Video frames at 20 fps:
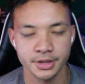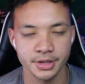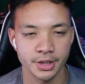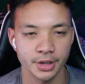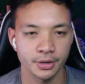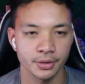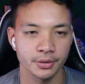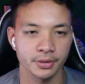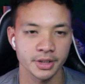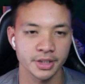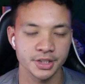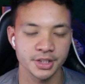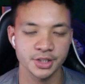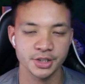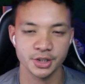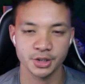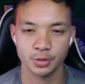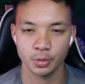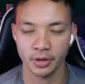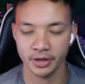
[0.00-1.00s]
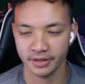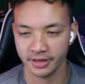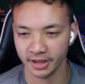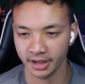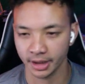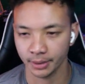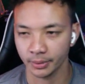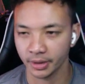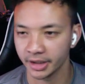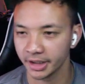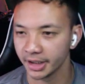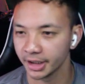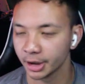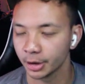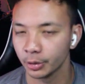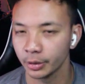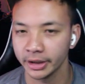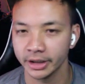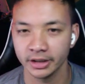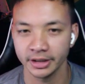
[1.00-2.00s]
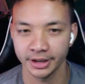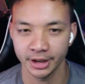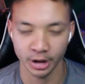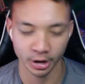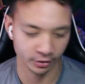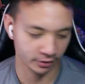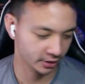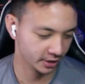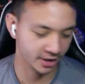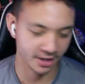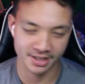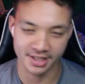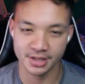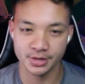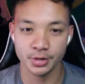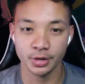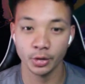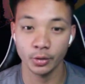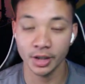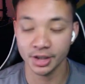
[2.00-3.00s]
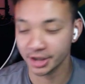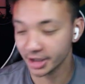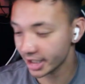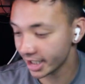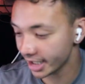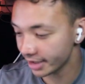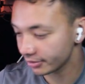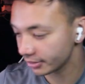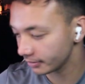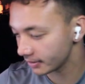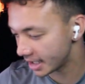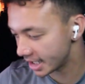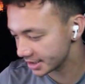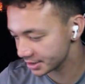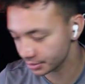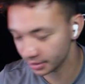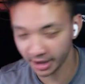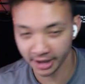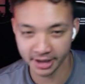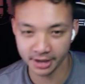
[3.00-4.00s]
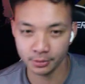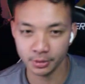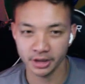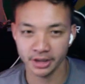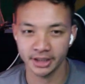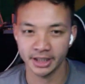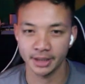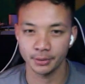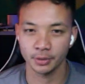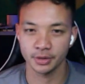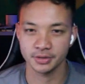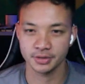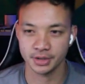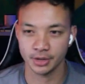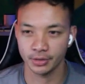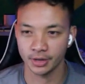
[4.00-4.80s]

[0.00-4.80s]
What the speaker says: So this is just one thing I wanted to quickly go over, because this is a question I had for the last one. I didn't really get what was going